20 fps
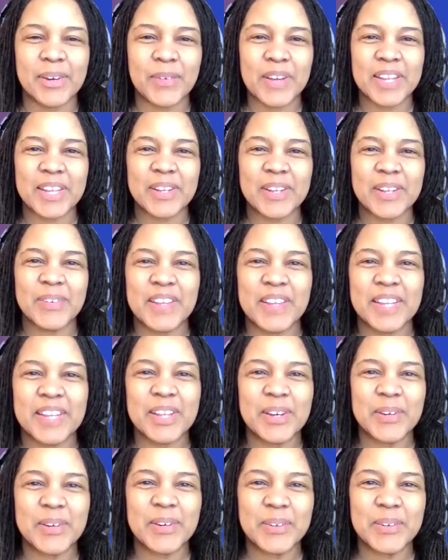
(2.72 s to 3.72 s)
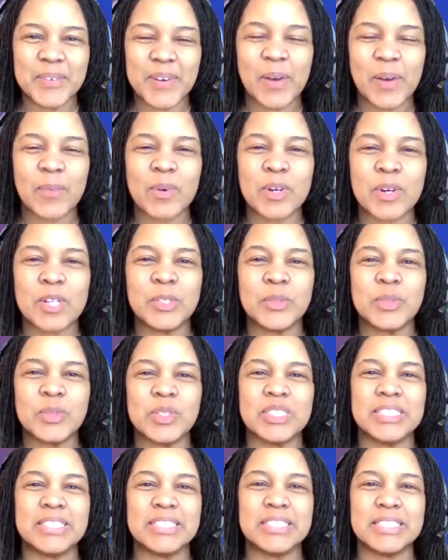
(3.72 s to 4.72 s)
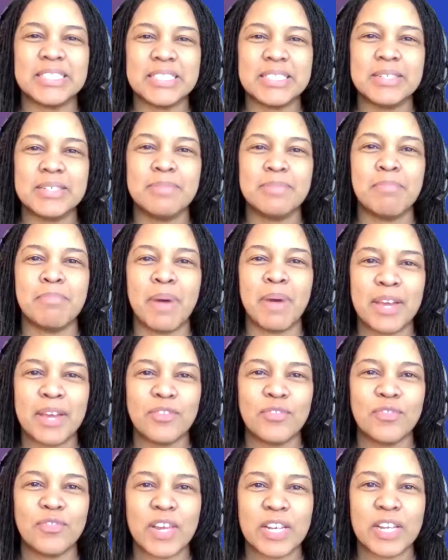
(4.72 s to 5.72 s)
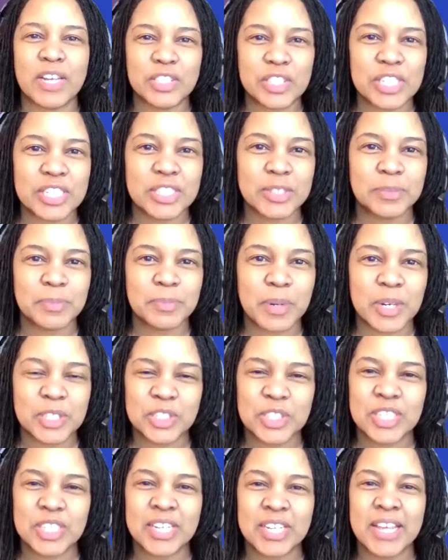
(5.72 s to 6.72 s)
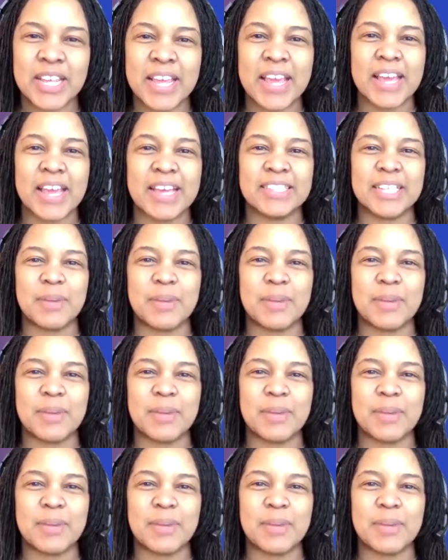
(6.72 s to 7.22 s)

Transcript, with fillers: Hello, hello, hello. I wanted you to see my facial expression